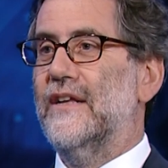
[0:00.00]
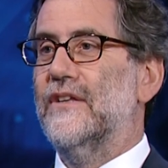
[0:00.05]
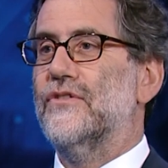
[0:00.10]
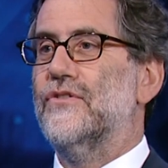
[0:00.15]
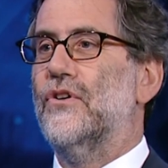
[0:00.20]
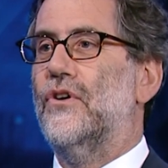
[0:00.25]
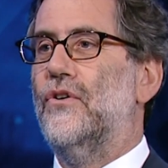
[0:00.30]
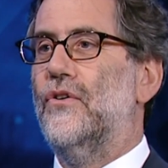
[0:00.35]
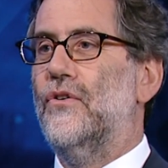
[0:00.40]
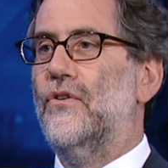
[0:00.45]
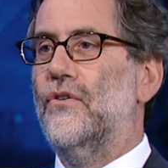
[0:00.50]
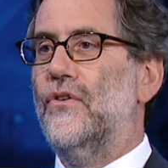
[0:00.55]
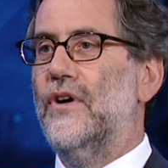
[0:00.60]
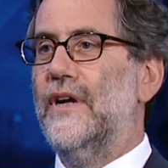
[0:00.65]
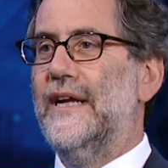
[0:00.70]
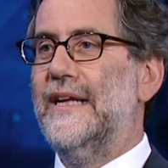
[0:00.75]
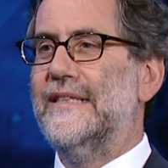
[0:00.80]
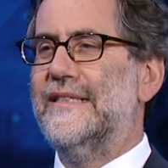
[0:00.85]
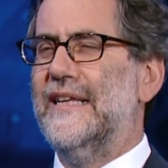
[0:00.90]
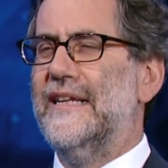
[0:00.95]
So
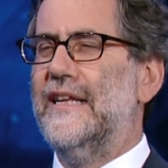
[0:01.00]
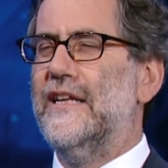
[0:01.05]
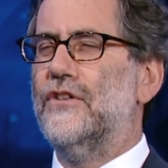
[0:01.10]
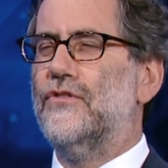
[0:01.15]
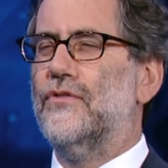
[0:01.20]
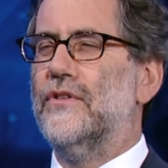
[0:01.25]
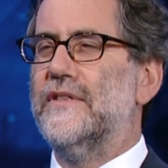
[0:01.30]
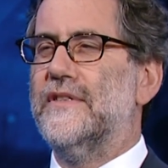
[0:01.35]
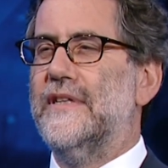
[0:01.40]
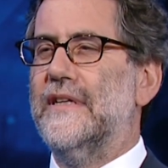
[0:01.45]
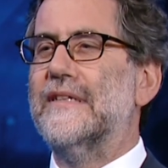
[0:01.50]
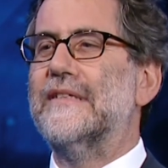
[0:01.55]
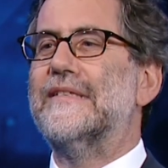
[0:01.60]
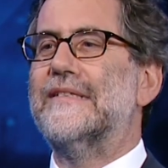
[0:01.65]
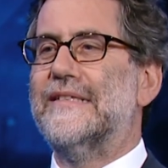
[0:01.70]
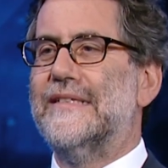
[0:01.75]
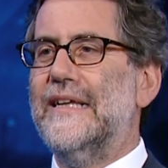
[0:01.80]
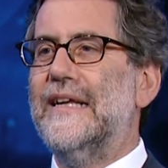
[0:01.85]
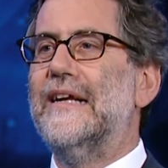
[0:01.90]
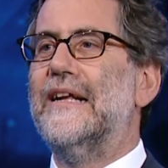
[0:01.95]
it's an interesting
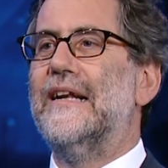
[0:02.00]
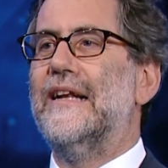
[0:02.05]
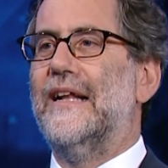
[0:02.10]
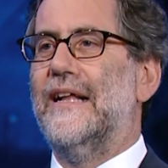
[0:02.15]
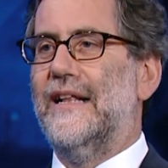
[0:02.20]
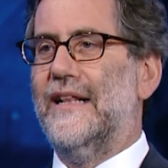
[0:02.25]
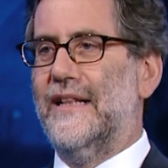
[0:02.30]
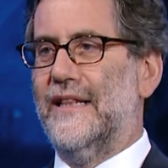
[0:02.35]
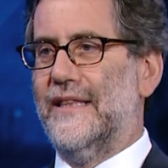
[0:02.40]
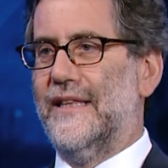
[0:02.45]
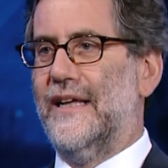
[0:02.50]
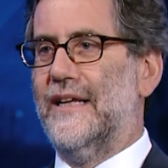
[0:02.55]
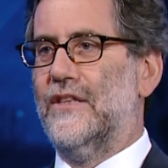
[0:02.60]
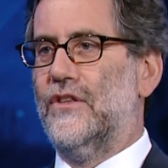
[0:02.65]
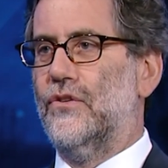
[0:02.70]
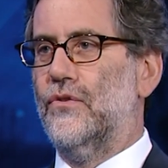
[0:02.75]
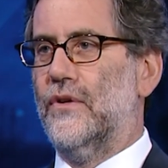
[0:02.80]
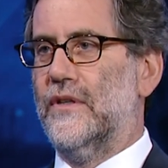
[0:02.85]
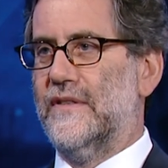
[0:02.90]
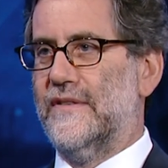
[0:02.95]
signal
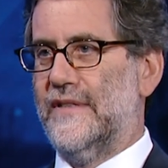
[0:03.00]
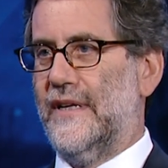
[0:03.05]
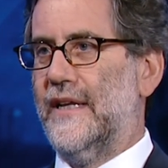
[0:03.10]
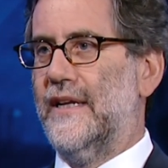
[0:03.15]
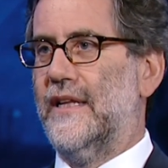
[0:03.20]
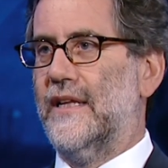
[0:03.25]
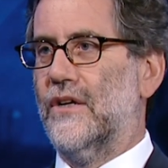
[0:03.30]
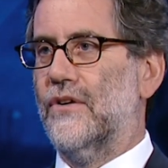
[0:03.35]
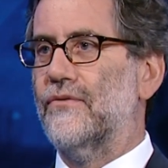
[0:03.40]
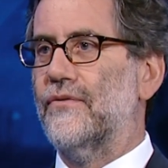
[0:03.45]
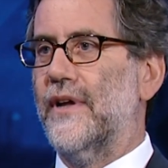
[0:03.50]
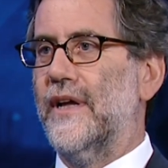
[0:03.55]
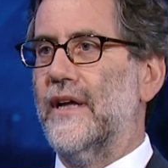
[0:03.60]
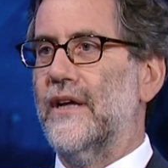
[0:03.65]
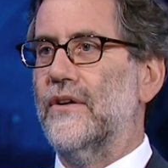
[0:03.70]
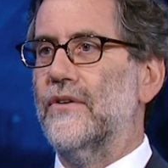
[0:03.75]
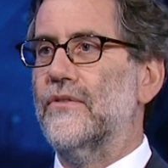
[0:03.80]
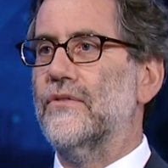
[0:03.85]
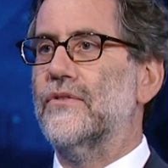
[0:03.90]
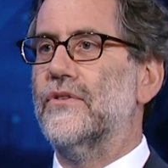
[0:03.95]
that you are sending
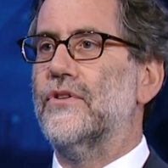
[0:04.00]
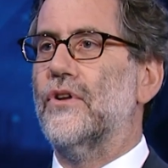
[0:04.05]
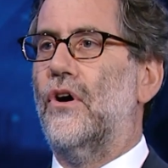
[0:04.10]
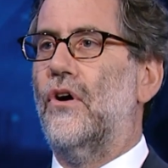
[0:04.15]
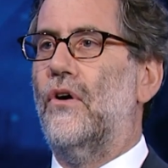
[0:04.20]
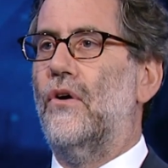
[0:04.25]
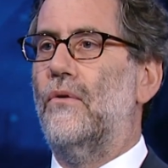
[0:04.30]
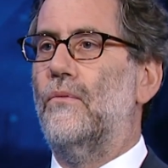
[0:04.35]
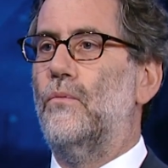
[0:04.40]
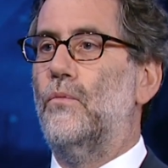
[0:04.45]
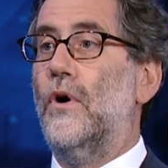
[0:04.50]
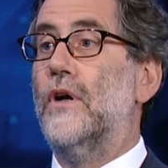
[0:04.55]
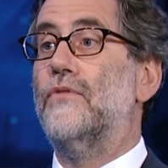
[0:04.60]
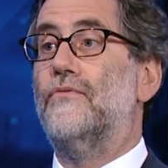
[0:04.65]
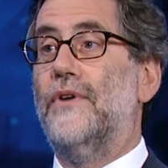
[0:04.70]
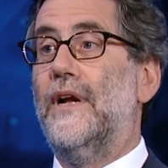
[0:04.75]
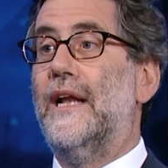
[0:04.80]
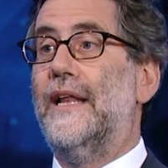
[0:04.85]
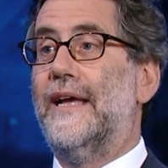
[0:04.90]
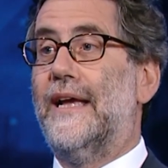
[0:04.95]
around of what
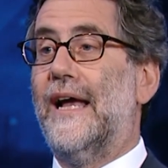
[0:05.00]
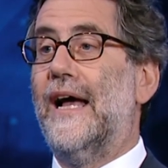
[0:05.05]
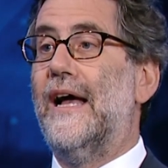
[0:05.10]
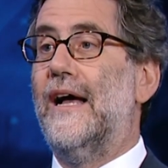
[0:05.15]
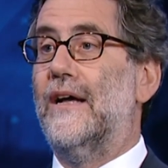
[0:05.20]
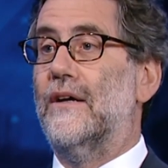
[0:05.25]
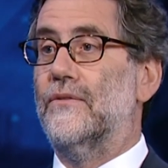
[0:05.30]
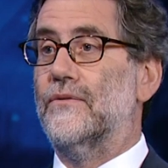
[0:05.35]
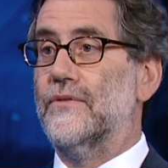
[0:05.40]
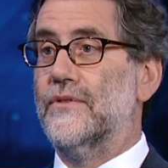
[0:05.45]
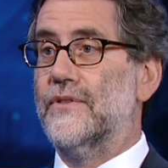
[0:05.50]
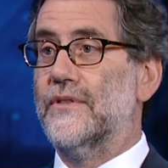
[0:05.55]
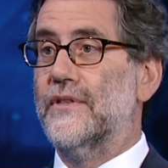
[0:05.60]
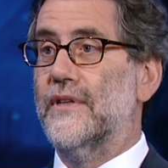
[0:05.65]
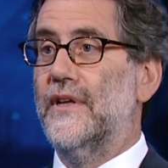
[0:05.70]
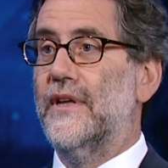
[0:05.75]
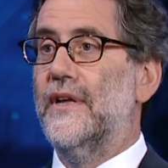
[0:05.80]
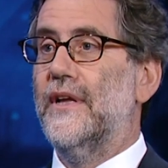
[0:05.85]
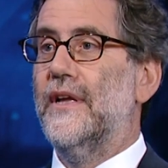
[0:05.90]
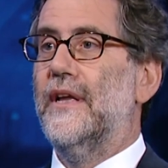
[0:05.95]
really counts,
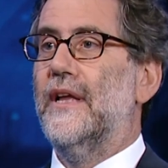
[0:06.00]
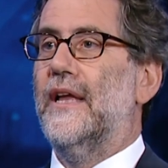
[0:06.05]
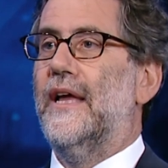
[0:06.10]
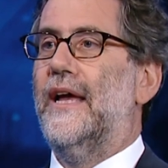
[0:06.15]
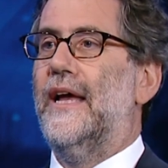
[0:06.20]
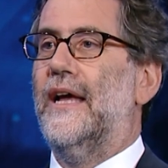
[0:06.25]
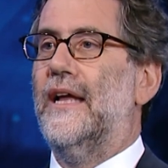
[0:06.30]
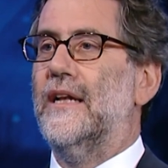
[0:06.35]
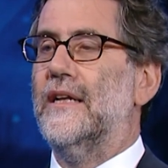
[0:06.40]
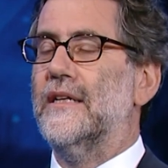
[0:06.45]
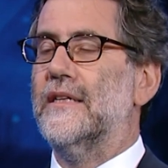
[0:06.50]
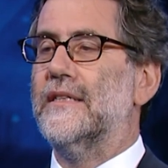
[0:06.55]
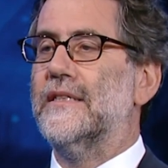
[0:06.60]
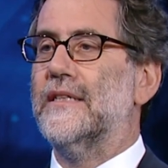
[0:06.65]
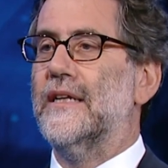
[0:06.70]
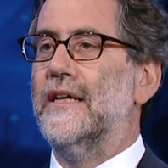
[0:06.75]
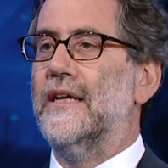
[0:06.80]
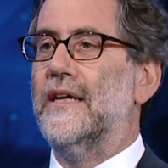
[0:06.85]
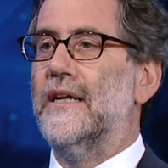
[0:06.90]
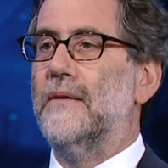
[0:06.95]
and
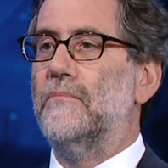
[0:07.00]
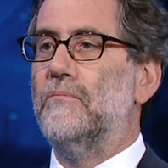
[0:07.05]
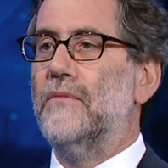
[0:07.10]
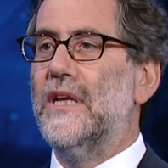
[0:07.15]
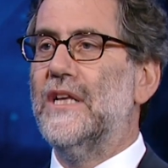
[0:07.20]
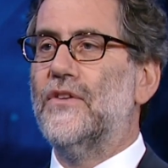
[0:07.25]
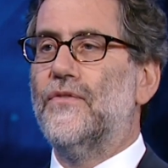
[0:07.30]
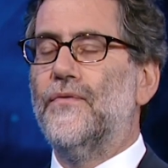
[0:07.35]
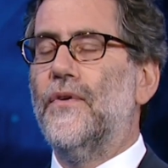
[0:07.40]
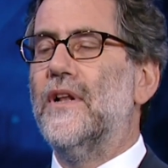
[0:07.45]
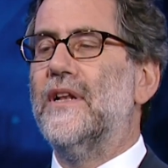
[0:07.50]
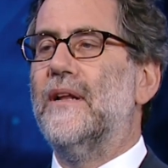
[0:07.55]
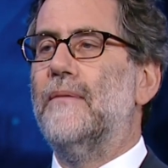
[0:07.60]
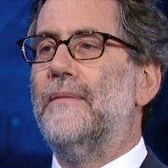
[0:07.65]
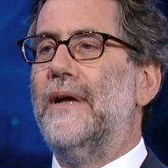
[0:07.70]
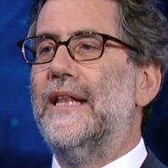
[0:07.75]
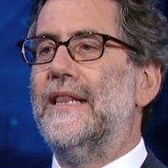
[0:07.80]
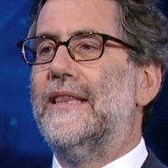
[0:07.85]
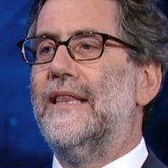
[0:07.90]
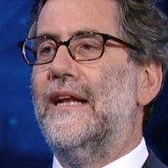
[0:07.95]
uh, is
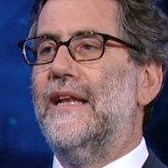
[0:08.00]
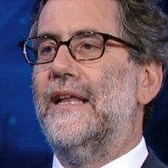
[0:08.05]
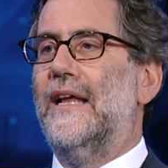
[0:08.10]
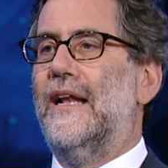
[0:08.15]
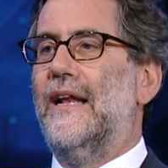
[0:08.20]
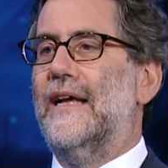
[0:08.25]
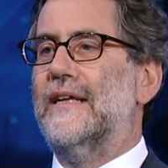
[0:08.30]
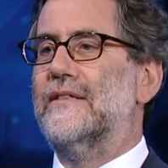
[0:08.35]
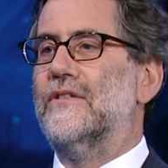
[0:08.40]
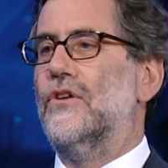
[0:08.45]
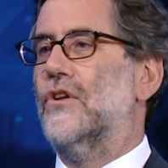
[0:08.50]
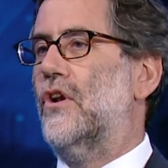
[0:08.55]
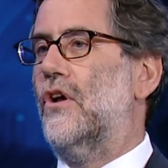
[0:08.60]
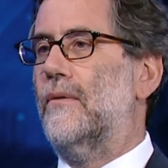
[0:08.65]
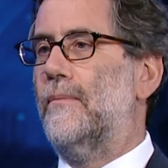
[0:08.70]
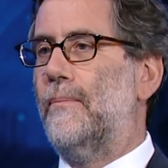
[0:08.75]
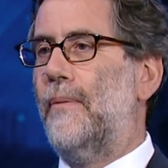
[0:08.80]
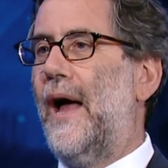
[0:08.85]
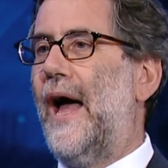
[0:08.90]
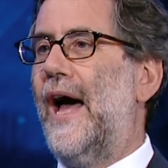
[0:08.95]
fundamentally a lesson
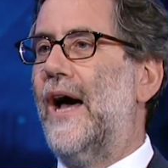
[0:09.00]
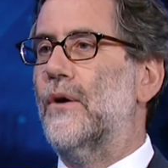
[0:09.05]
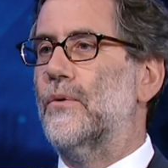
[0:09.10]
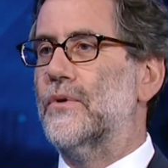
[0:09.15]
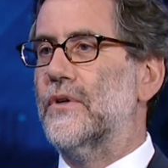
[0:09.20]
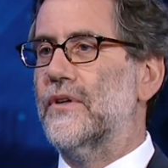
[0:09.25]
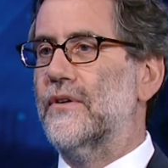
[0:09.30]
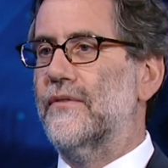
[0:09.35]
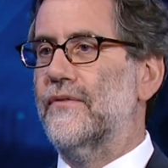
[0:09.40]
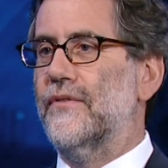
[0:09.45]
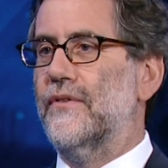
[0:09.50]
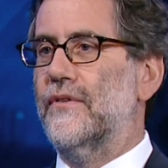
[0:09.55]
on power.